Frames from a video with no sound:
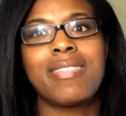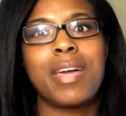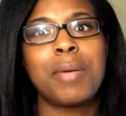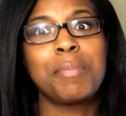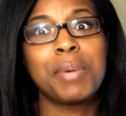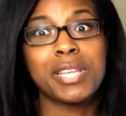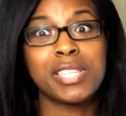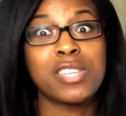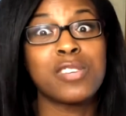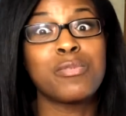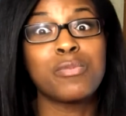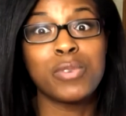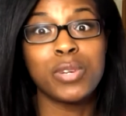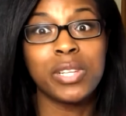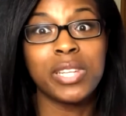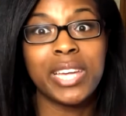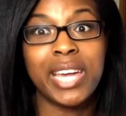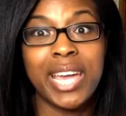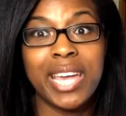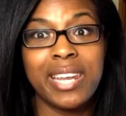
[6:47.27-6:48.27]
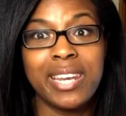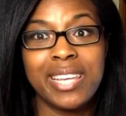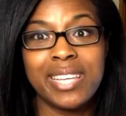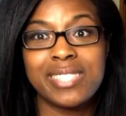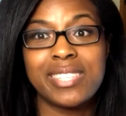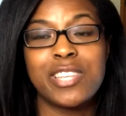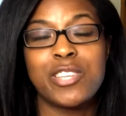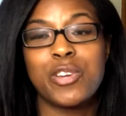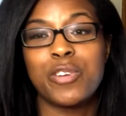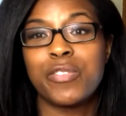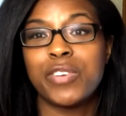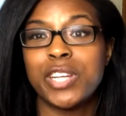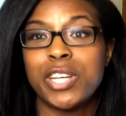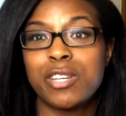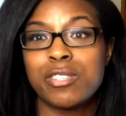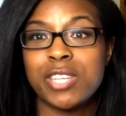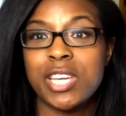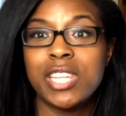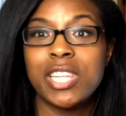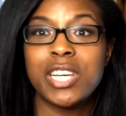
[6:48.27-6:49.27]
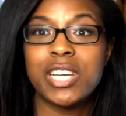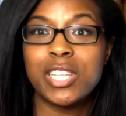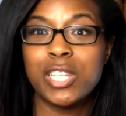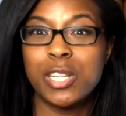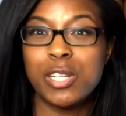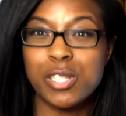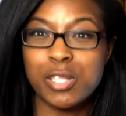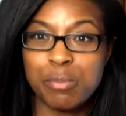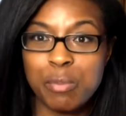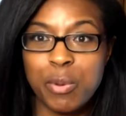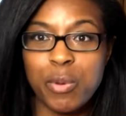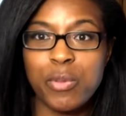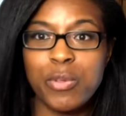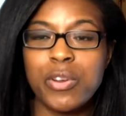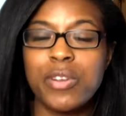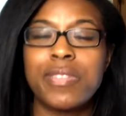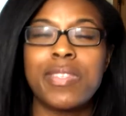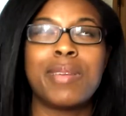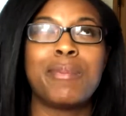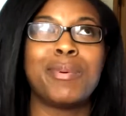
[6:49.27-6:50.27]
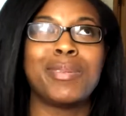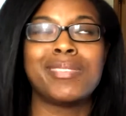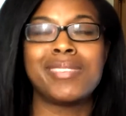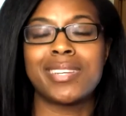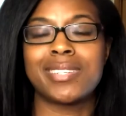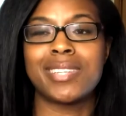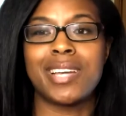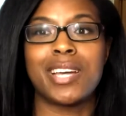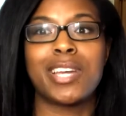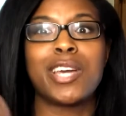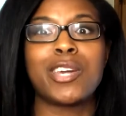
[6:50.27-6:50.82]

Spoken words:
that makes it really handy, because then your videos can look a little smoother than with TikTok.